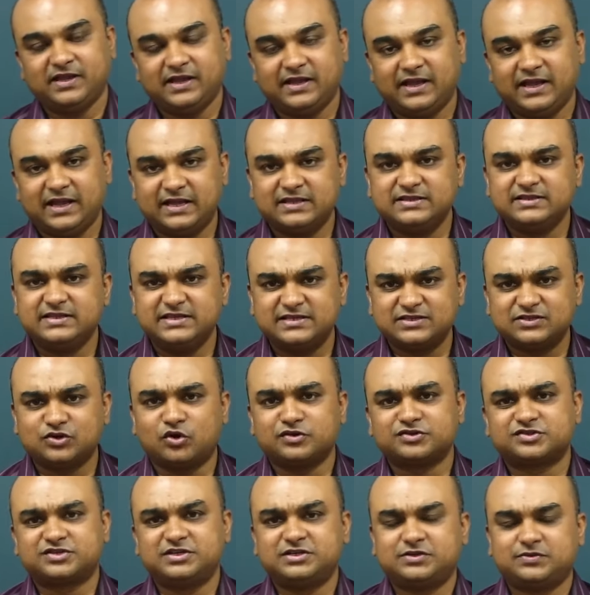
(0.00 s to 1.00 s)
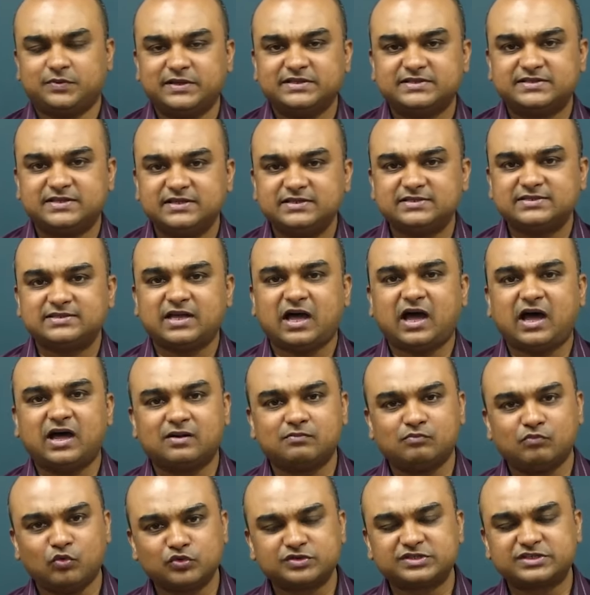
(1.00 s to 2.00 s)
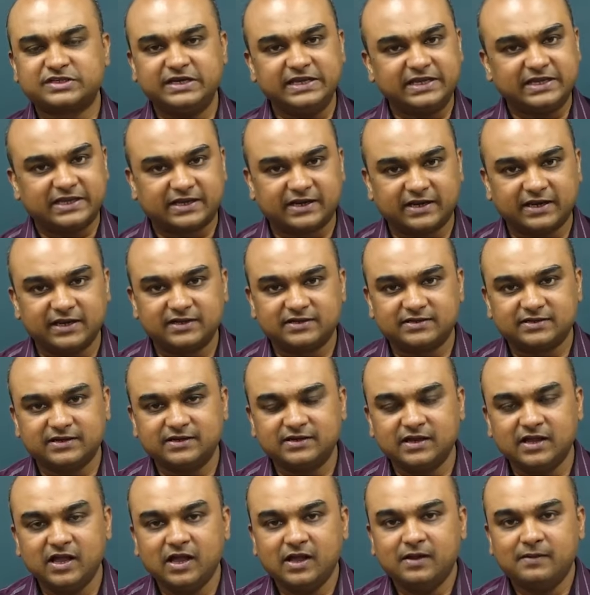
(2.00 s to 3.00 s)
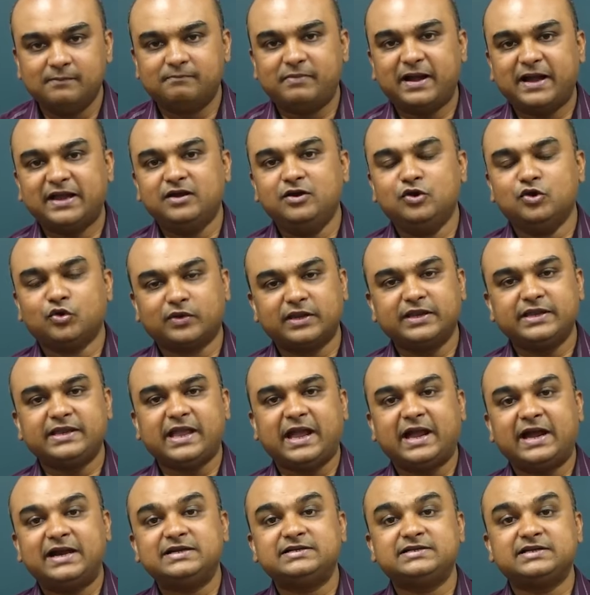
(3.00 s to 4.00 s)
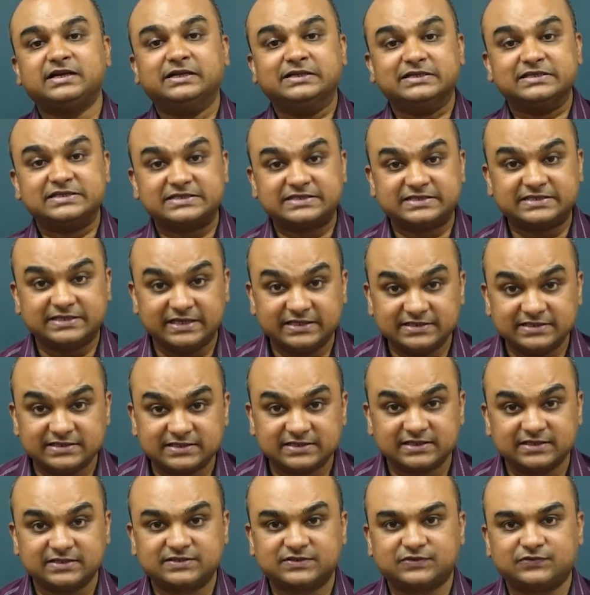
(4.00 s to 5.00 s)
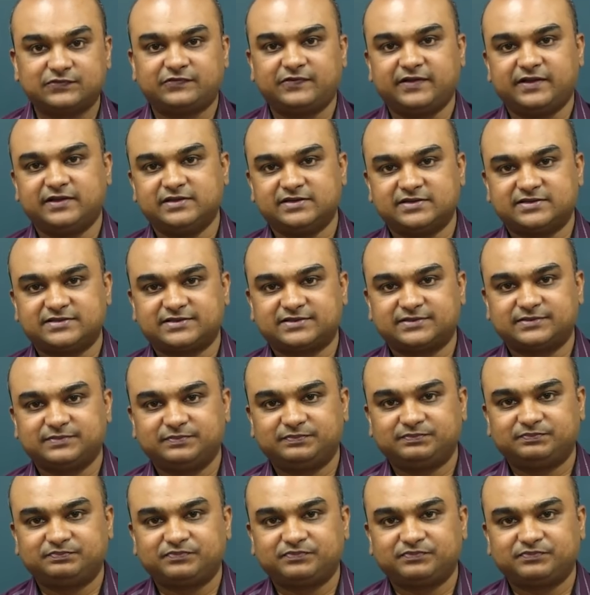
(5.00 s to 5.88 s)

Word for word: and these constituencies are mostly created by looking at census figures.